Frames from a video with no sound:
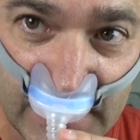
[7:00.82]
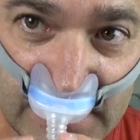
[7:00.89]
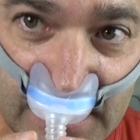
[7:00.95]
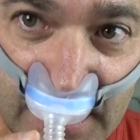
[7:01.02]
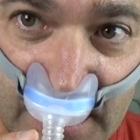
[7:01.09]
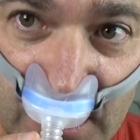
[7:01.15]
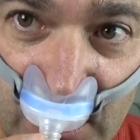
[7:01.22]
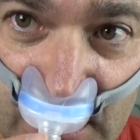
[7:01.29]
is
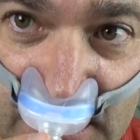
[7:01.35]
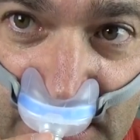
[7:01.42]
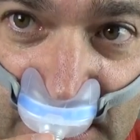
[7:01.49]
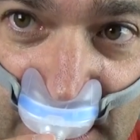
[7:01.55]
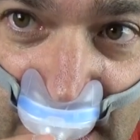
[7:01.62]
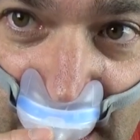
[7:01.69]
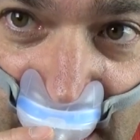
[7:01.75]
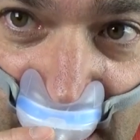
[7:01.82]
that you can
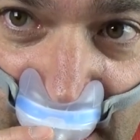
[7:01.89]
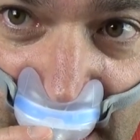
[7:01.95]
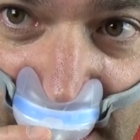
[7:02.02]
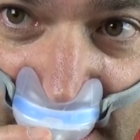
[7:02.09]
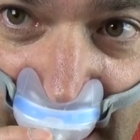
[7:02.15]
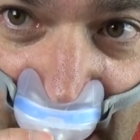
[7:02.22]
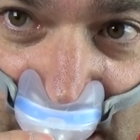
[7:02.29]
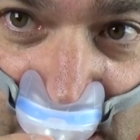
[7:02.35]
see the
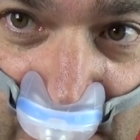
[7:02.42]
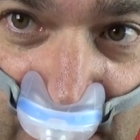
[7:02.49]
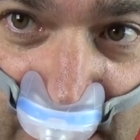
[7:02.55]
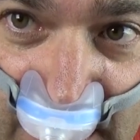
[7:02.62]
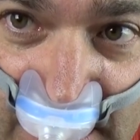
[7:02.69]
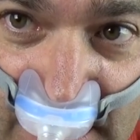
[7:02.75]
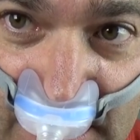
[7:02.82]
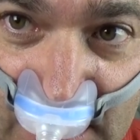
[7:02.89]

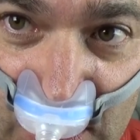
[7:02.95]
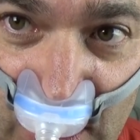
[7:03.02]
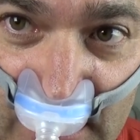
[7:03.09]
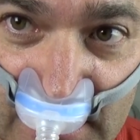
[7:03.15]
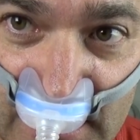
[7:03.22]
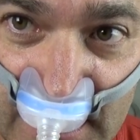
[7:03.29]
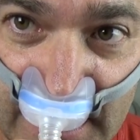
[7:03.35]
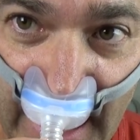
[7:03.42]
attachment is it's
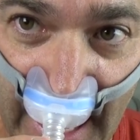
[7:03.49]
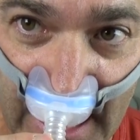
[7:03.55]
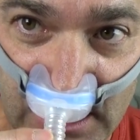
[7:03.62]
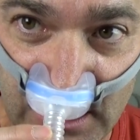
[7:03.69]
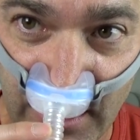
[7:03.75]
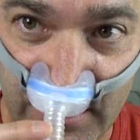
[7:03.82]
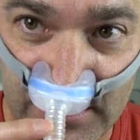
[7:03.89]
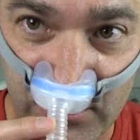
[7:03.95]
just
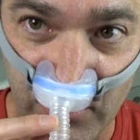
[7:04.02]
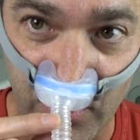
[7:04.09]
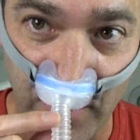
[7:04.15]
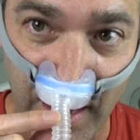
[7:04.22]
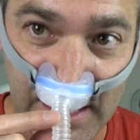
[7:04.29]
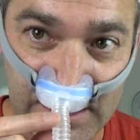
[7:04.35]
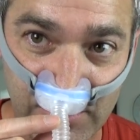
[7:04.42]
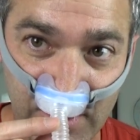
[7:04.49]
attached. Now this
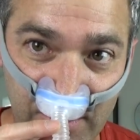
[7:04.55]
reminds me